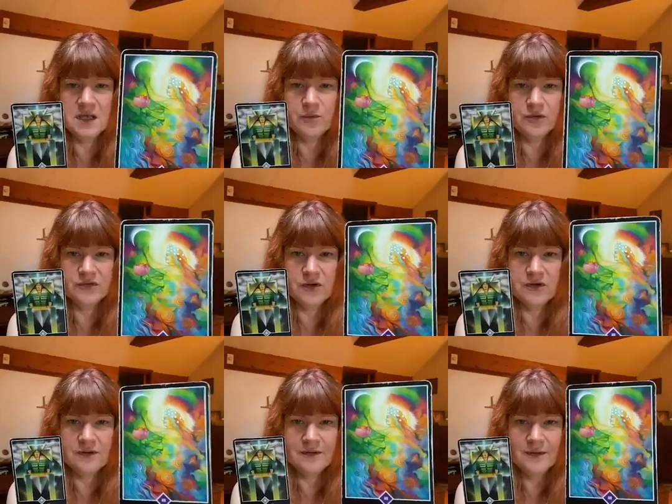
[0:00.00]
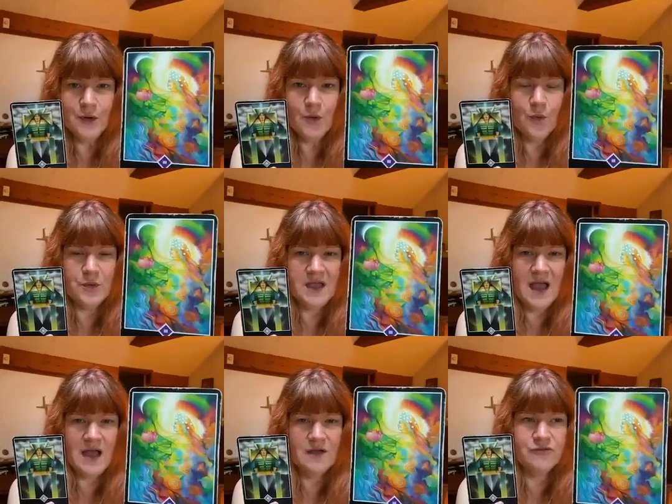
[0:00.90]
the Empress card. We
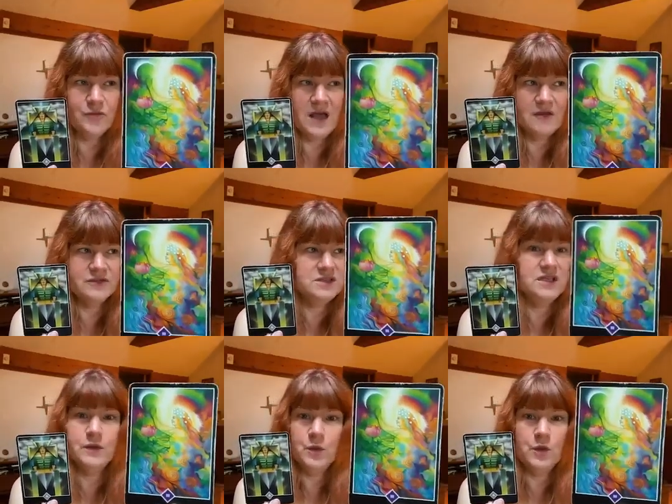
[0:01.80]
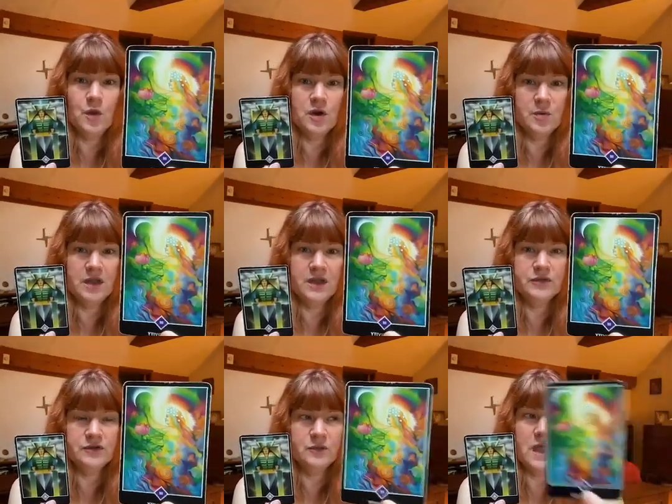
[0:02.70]
have a seed that we want to
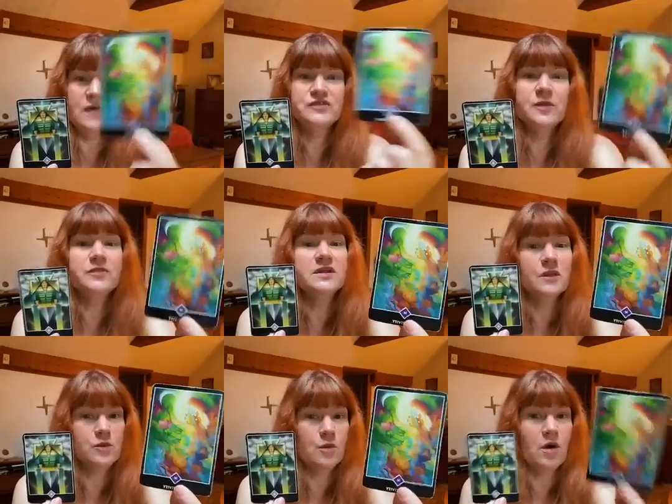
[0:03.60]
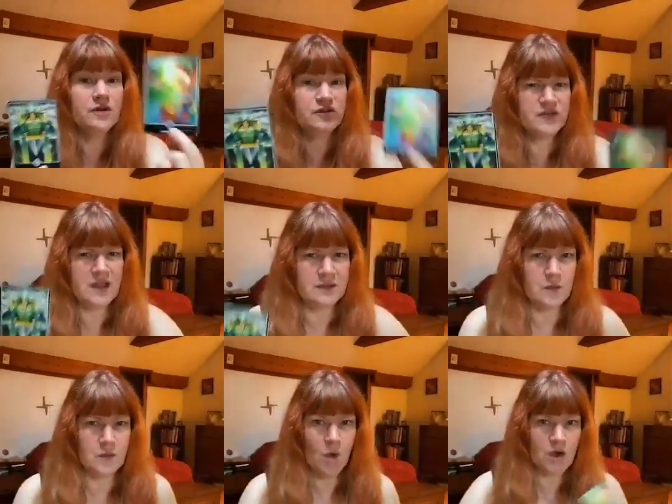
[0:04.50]
plant, that we have something that we want to say,
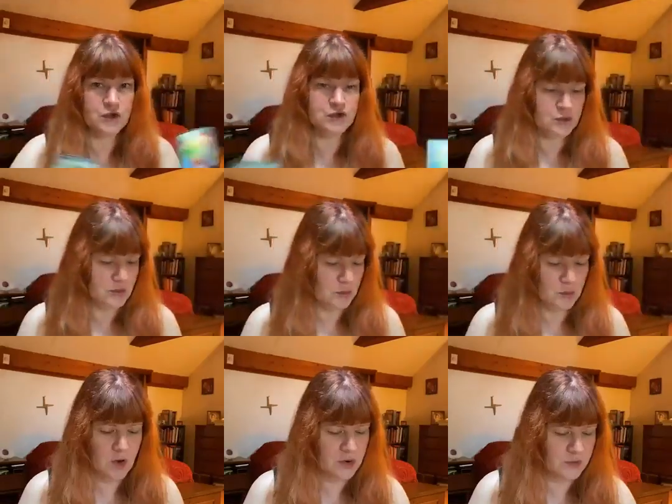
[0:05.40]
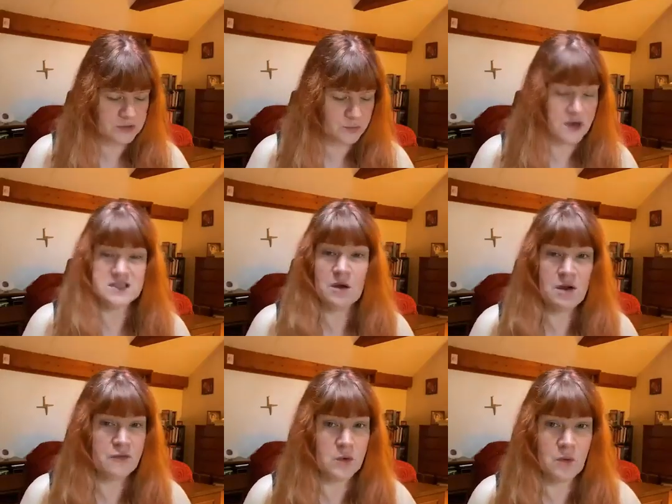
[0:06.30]
that we want to do, that we want to express.
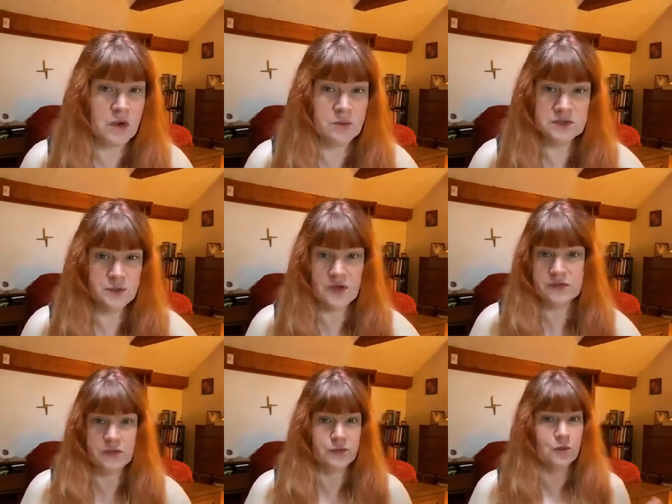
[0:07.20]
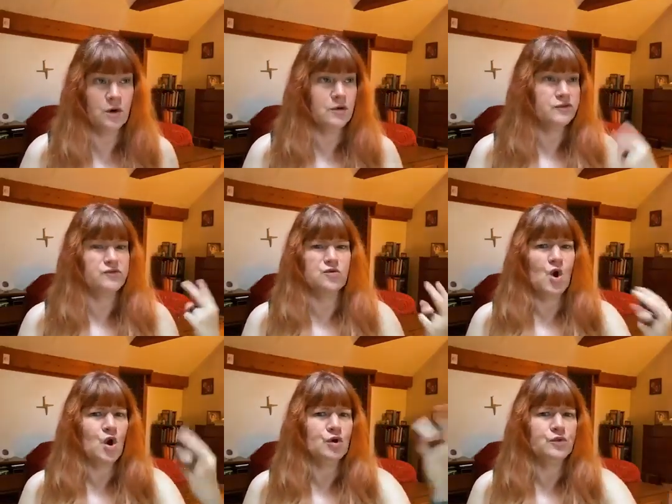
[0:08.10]
However we want to express it, through words, through
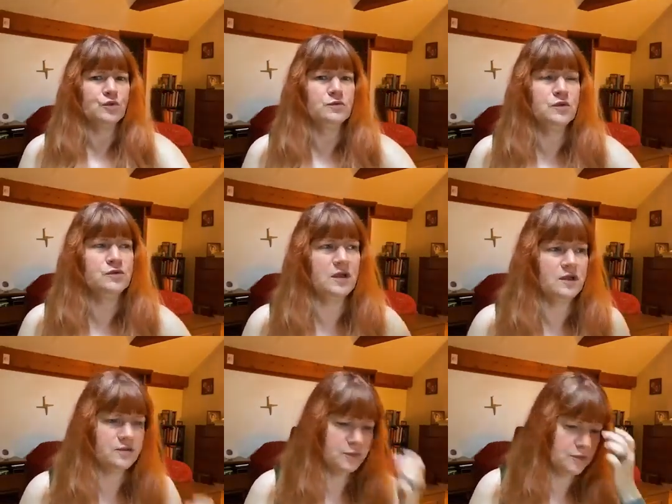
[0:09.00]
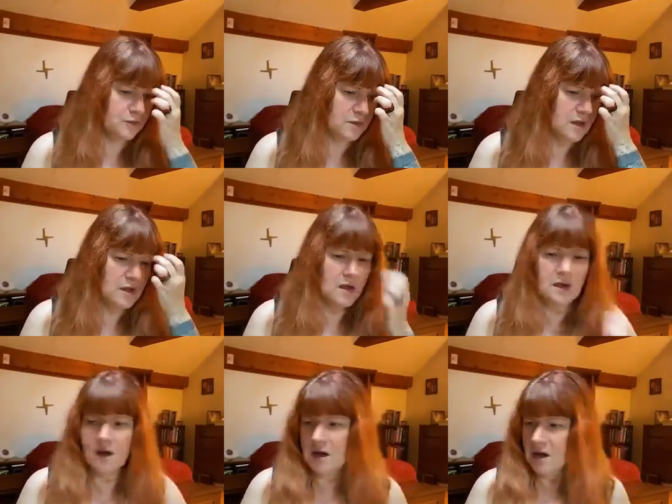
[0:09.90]
art, through music, through
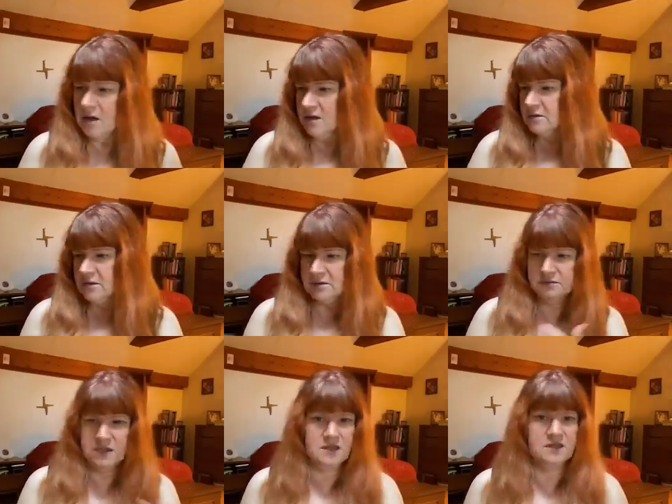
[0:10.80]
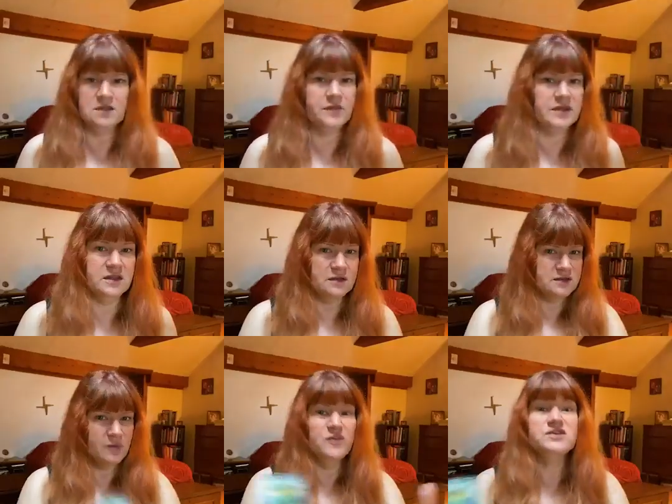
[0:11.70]
some
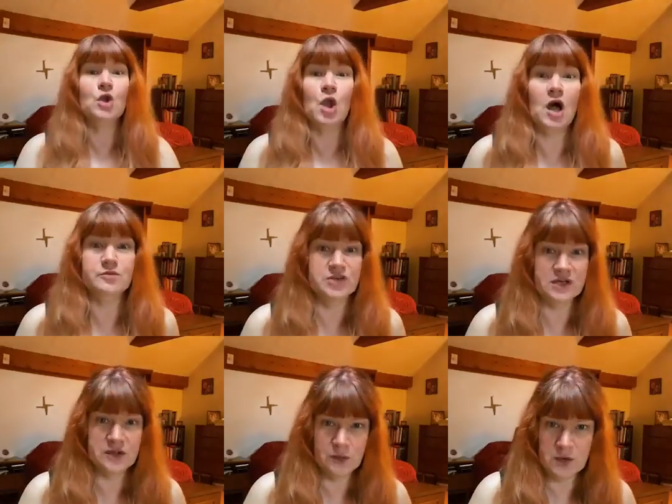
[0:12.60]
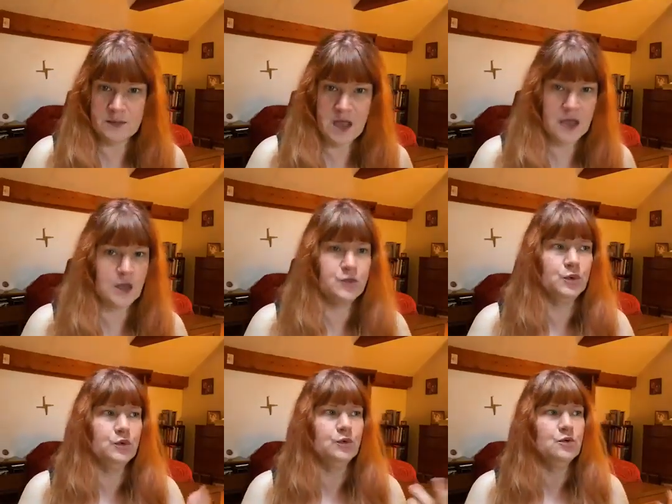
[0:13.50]
physical object that we make,
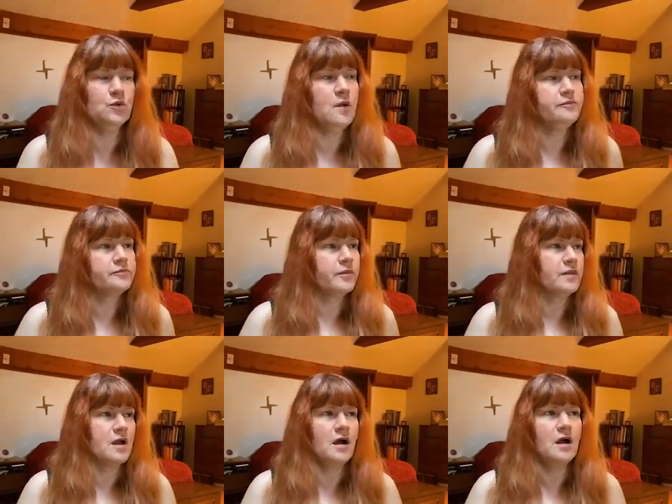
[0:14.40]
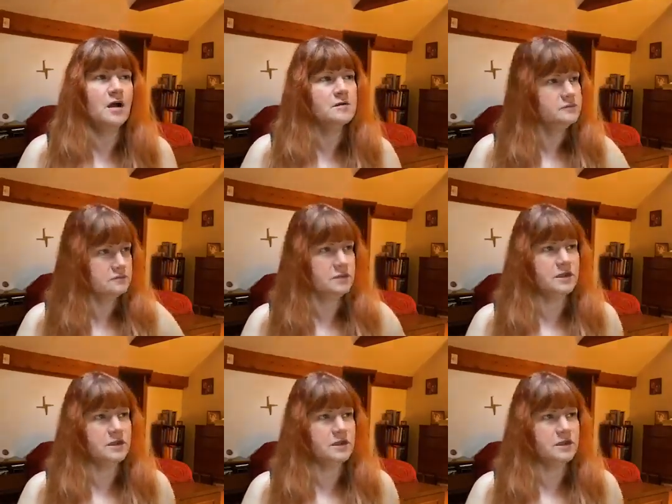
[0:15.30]
through a